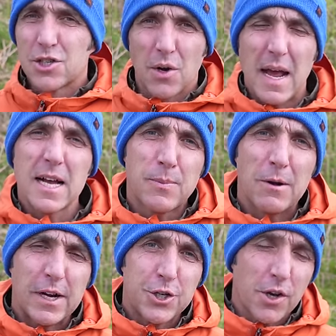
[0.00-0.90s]
So an
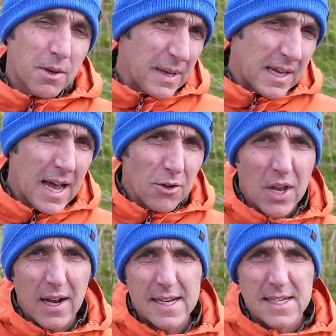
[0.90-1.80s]
aspect ratio can be
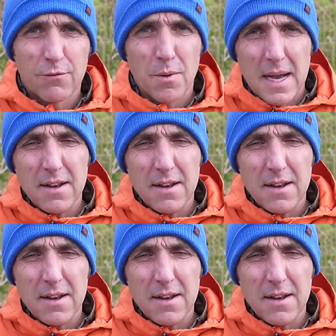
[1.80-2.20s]
calculated from